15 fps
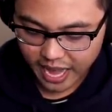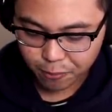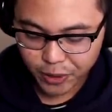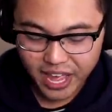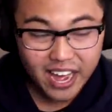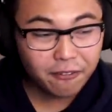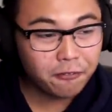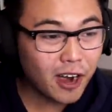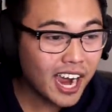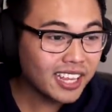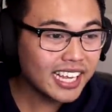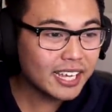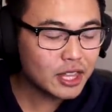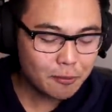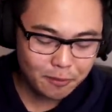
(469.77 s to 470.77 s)
And we are
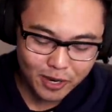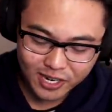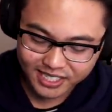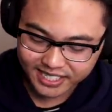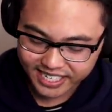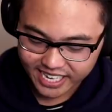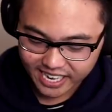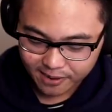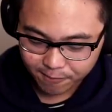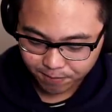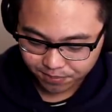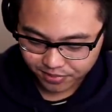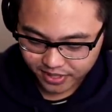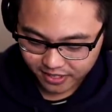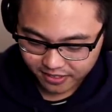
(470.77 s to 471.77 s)
finally at the Beerus tier.
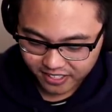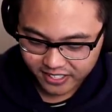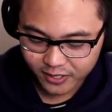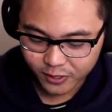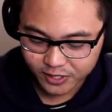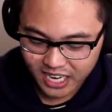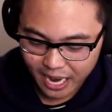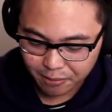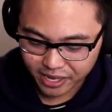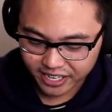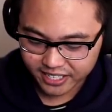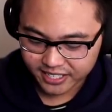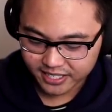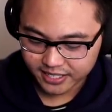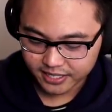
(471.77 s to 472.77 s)
Good
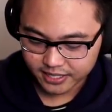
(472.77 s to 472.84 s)
timing.